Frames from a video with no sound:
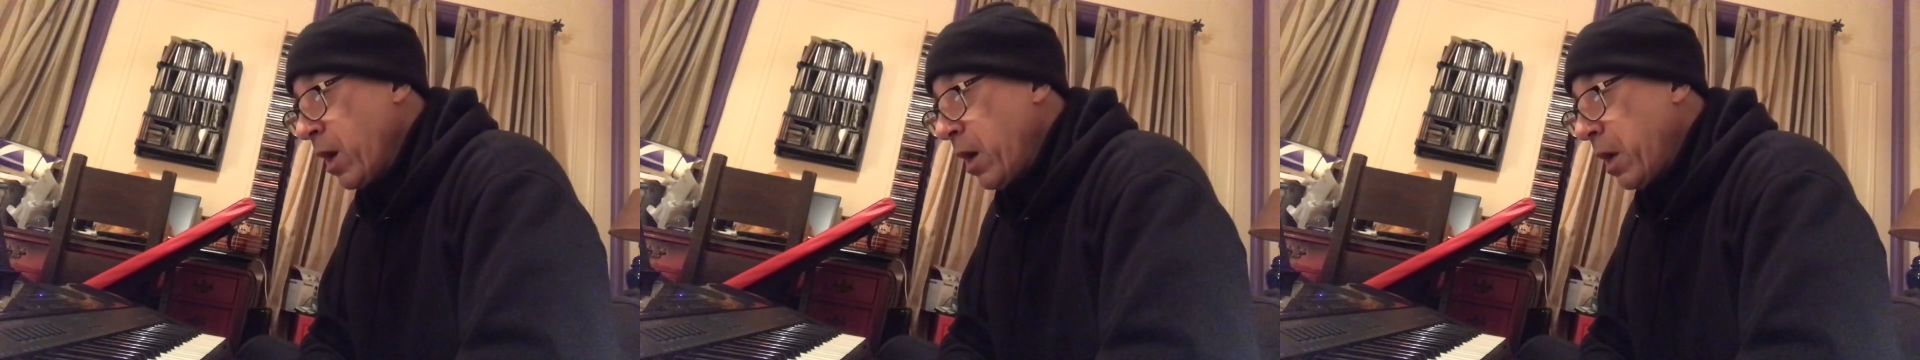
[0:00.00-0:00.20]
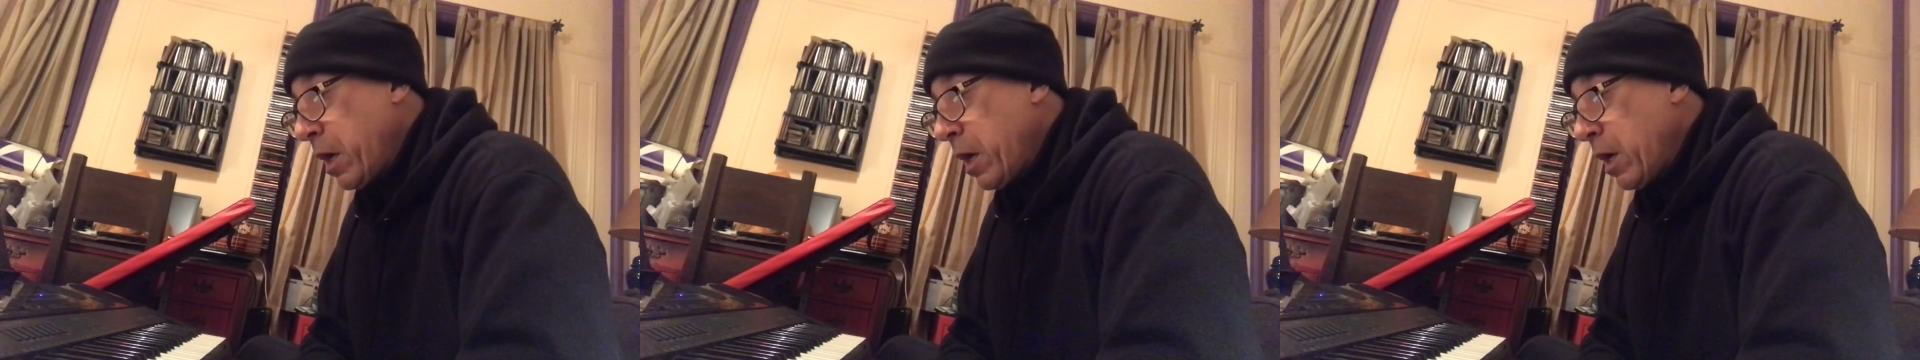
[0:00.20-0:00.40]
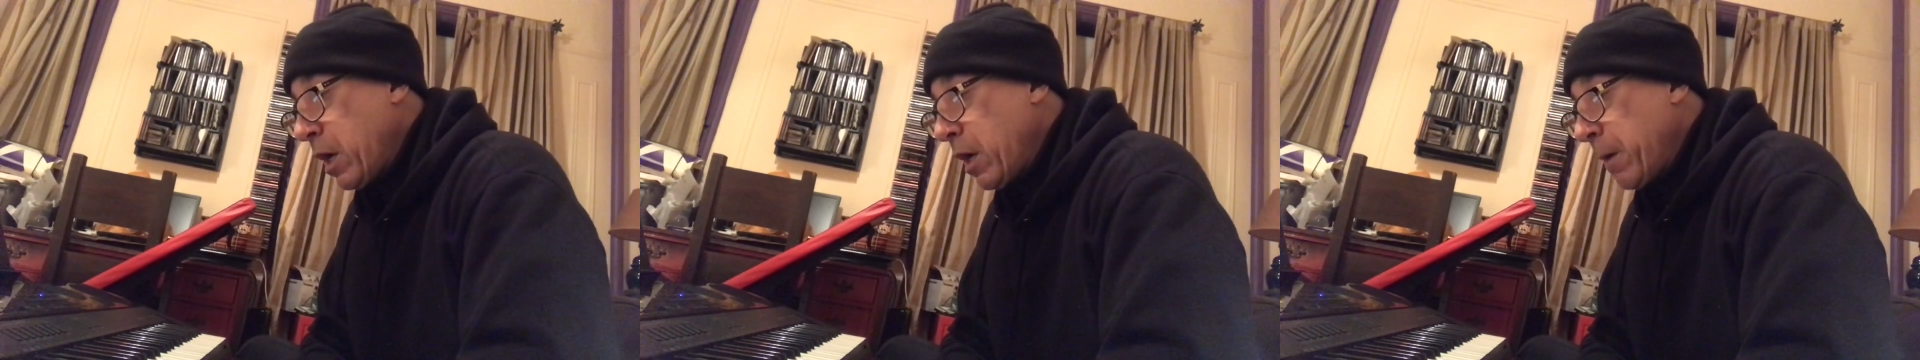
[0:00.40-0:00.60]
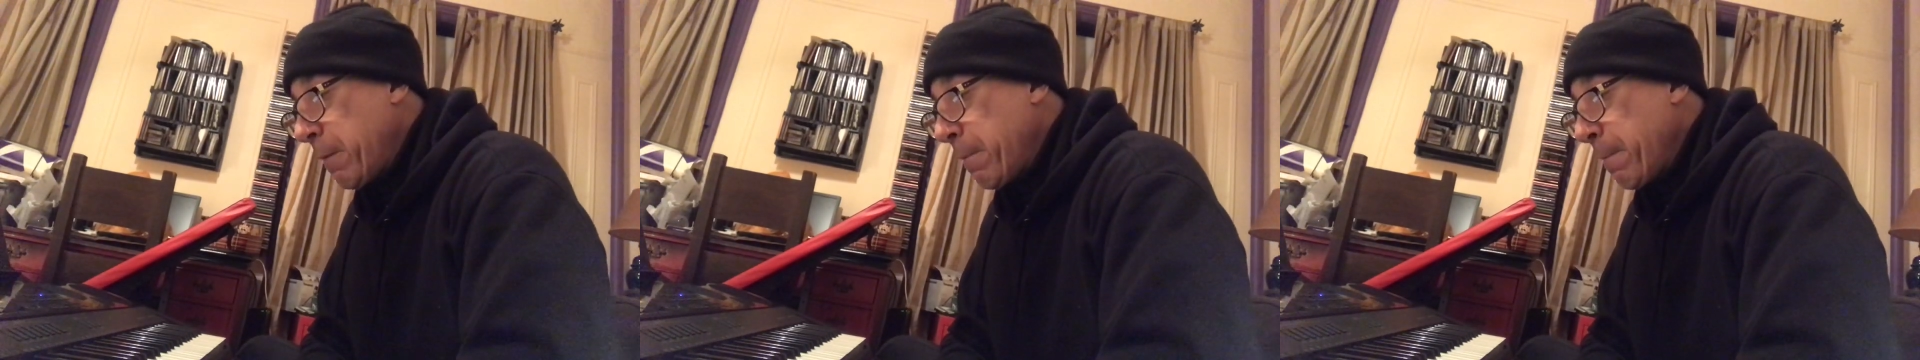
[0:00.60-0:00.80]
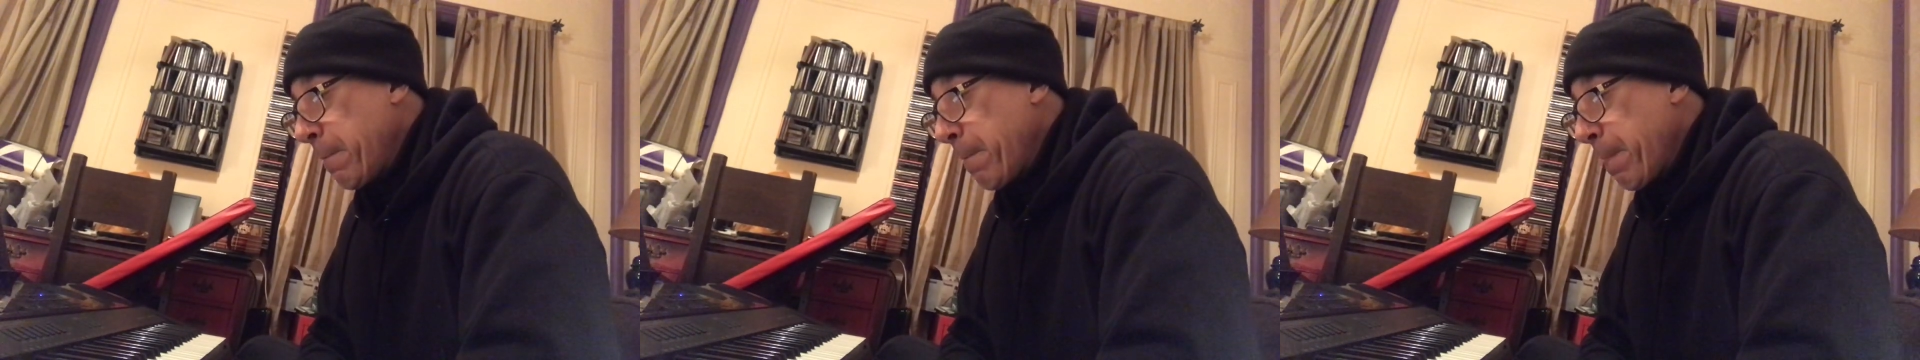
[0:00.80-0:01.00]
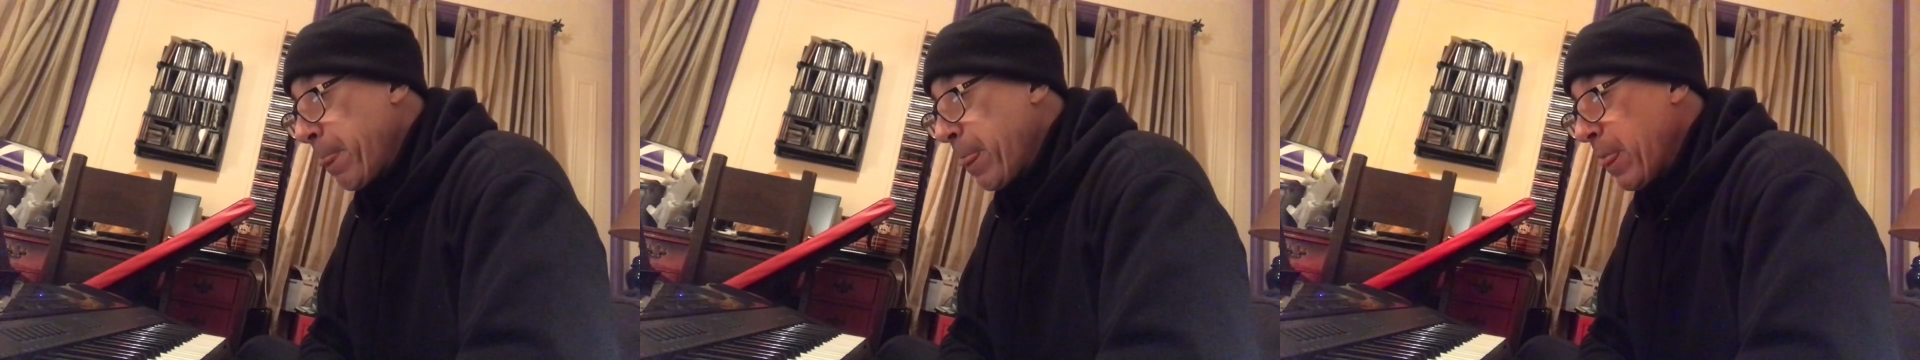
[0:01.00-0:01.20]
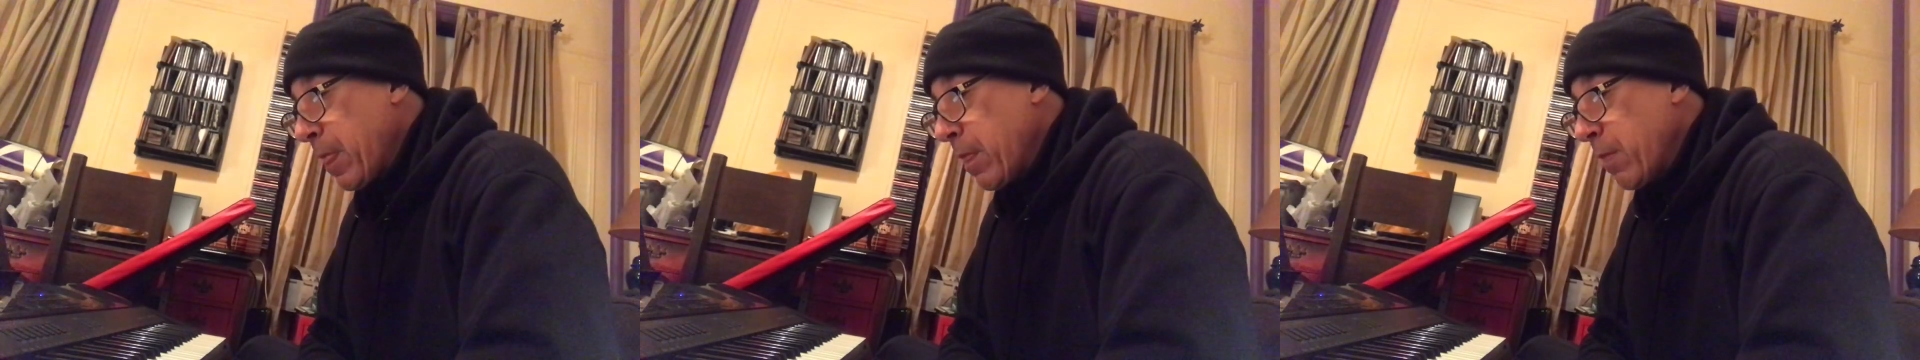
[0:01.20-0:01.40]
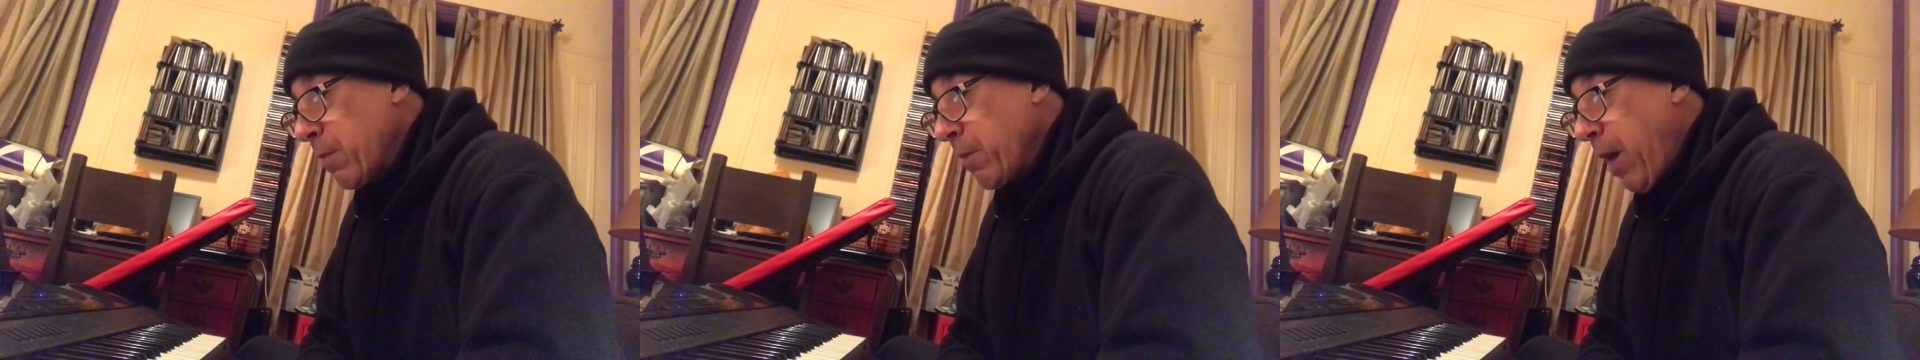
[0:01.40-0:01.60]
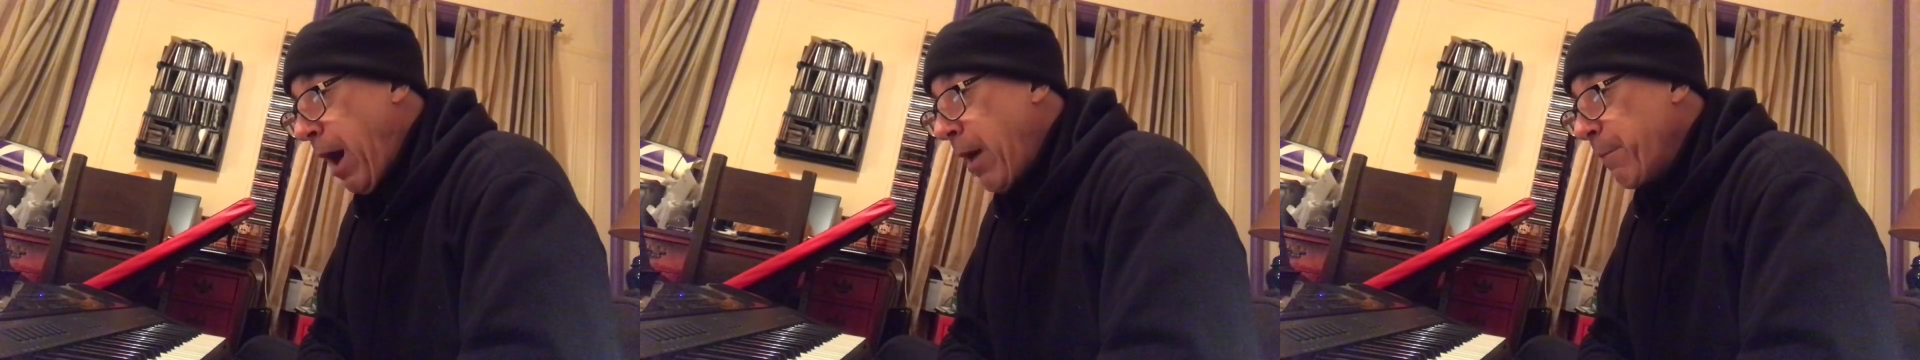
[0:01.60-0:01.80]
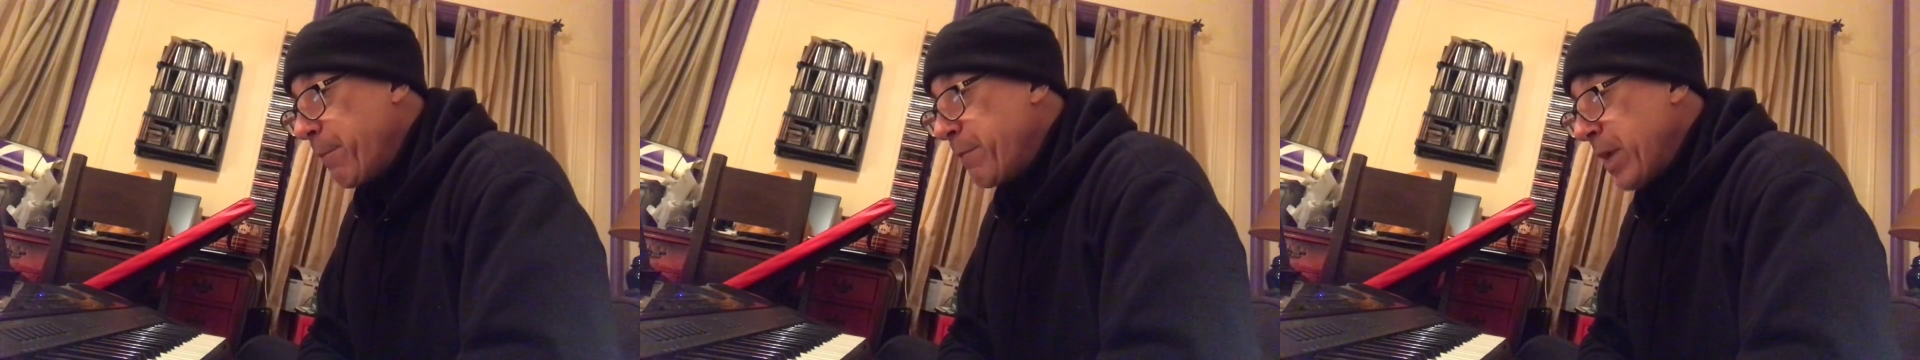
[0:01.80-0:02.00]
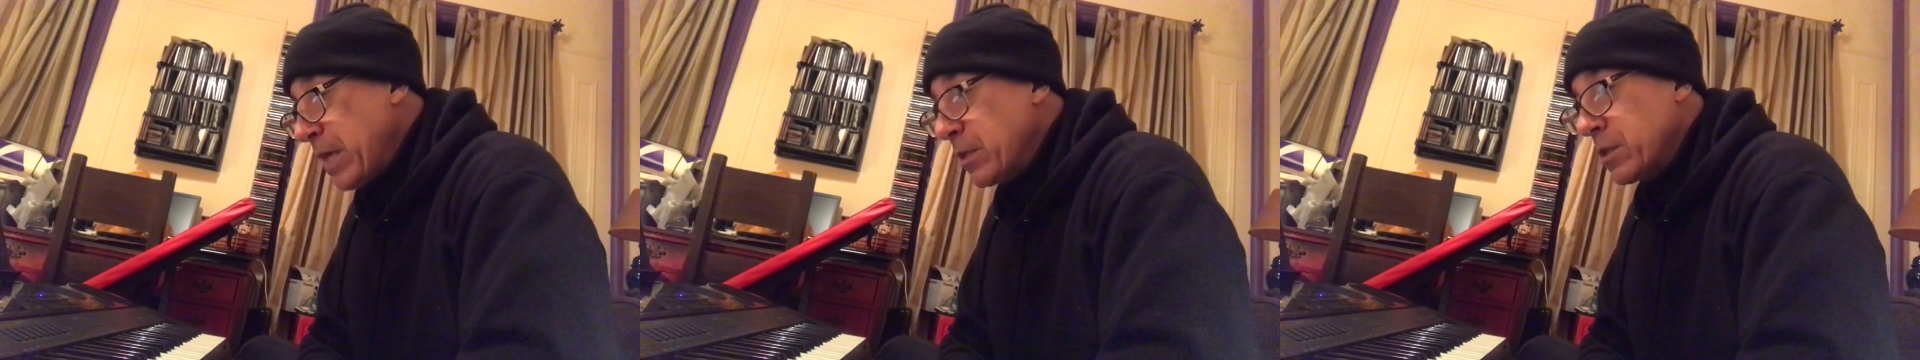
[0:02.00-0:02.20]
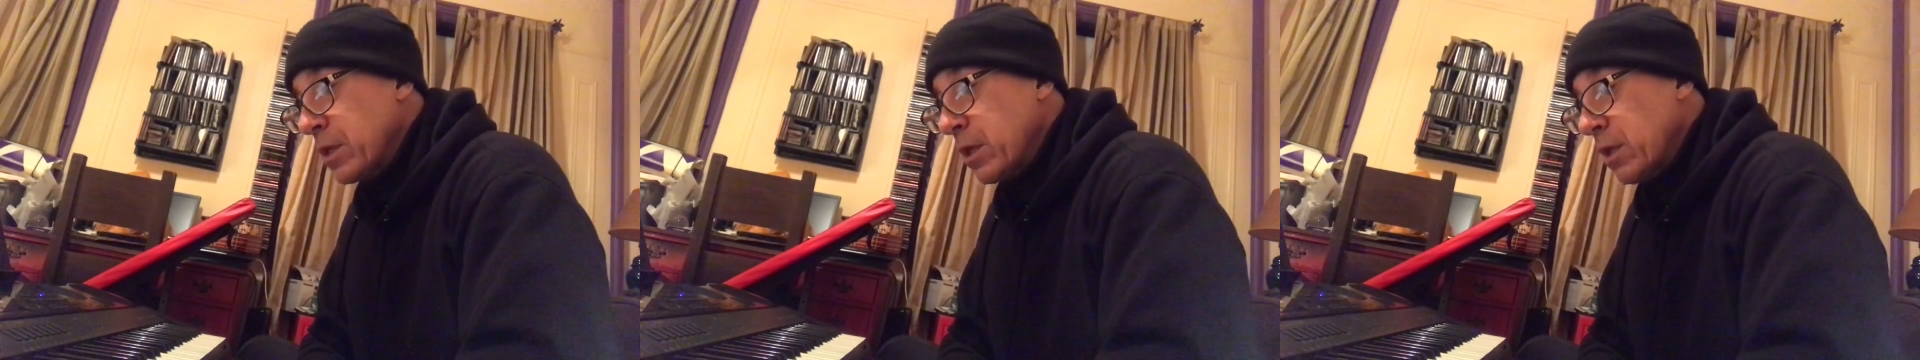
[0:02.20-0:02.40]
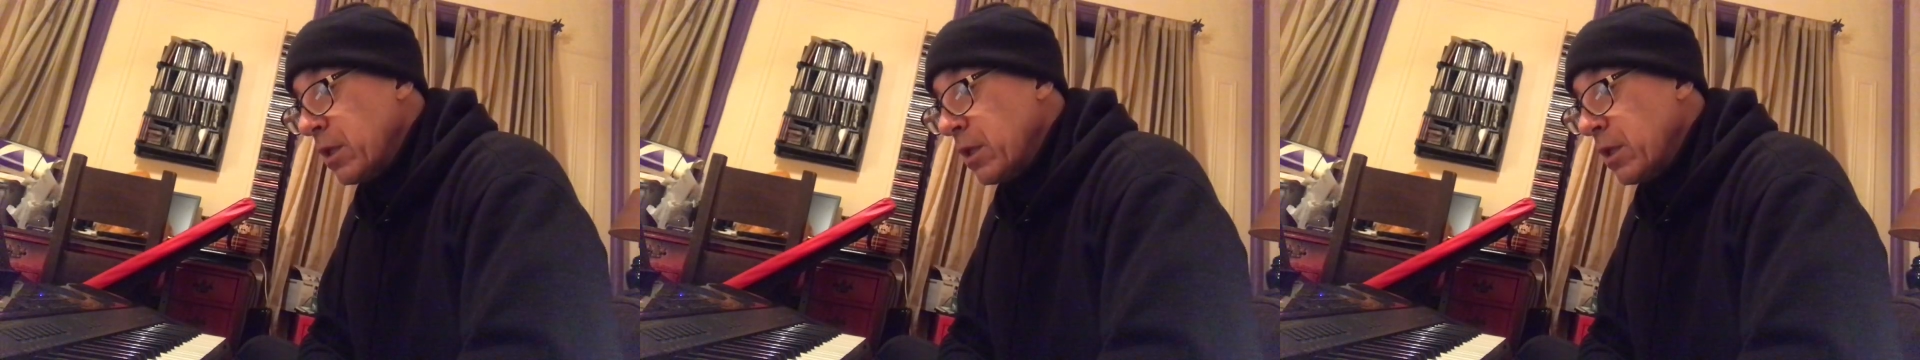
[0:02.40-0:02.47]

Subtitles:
First